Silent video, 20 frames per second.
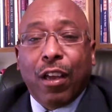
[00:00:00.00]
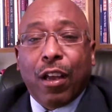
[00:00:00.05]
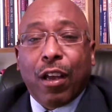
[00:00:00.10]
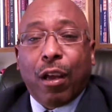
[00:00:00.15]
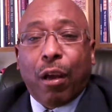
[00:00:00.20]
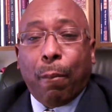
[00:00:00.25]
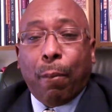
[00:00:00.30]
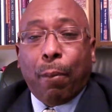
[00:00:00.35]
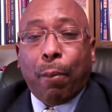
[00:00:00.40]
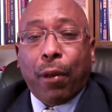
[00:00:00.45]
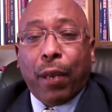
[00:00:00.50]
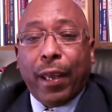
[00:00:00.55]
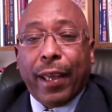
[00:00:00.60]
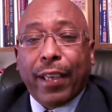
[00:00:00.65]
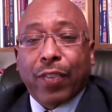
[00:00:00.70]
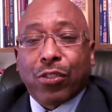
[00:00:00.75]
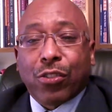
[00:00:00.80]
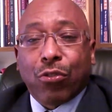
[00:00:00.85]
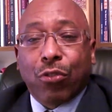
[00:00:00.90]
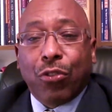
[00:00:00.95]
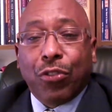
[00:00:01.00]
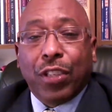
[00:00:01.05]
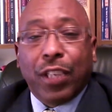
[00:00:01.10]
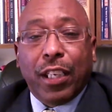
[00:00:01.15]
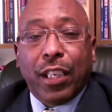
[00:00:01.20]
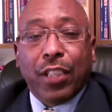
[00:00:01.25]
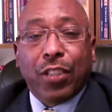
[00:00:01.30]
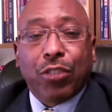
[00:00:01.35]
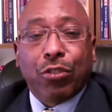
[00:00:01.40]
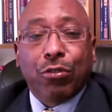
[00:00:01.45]
complaints on the
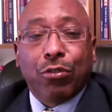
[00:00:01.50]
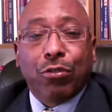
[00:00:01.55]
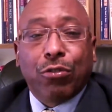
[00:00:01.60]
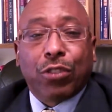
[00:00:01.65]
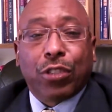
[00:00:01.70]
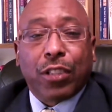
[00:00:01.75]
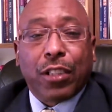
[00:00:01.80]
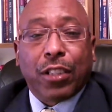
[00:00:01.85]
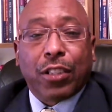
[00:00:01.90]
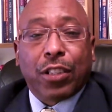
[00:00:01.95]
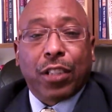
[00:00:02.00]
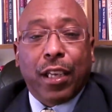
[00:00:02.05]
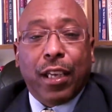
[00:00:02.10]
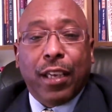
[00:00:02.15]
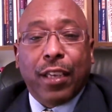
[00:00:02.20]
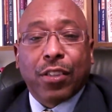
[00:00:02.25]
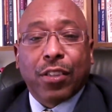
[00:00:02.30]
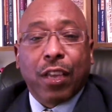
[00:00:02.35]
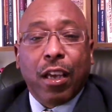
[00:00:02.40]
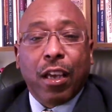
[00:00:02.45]
issues such as